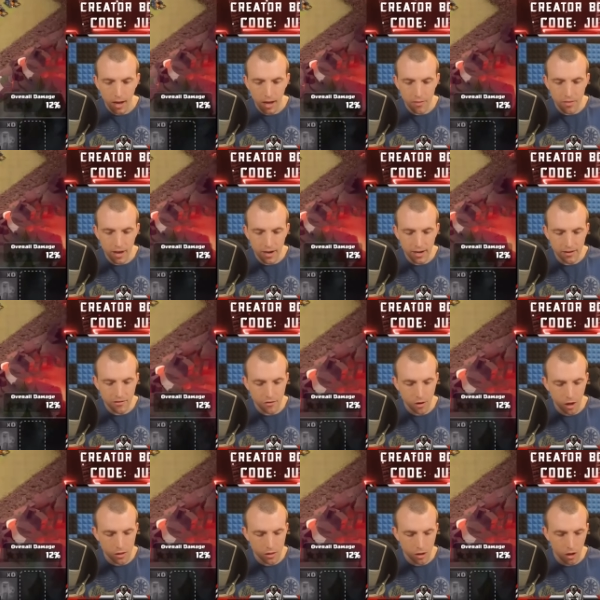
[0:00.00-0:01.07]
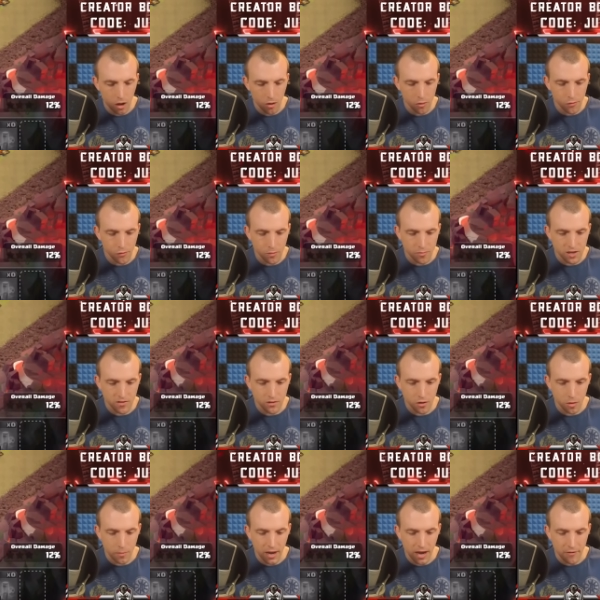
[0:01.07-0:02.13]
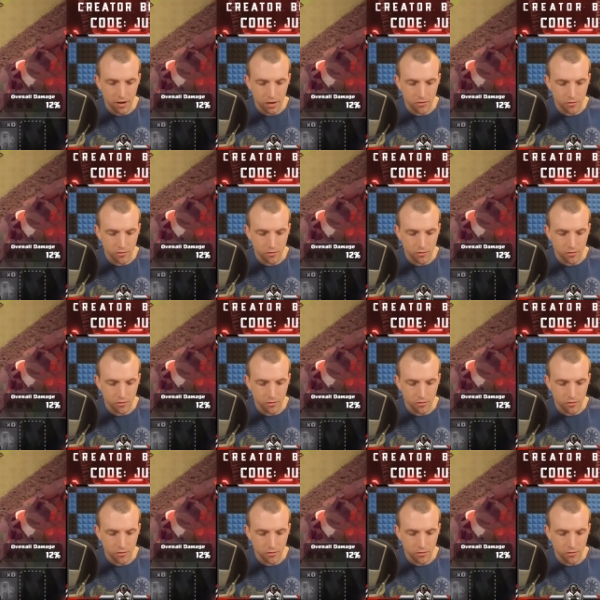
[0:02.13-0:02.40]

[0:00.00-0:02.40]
And then let's start the Lalo from this top area.